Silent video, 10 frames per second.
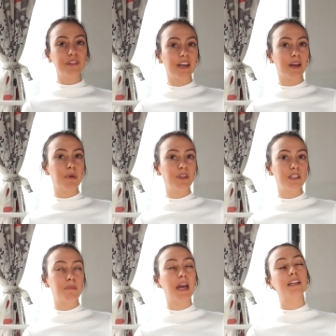thing about
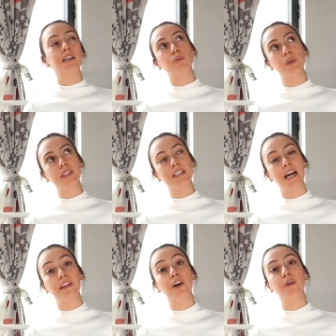these pants I would
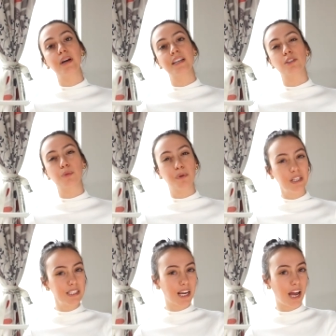say though is they're
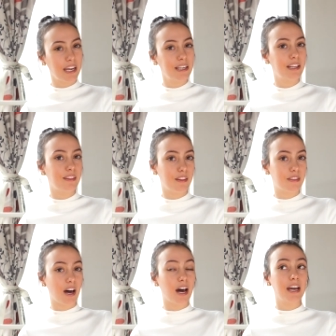pretty tight in the
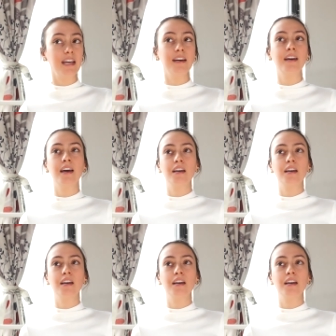thigh.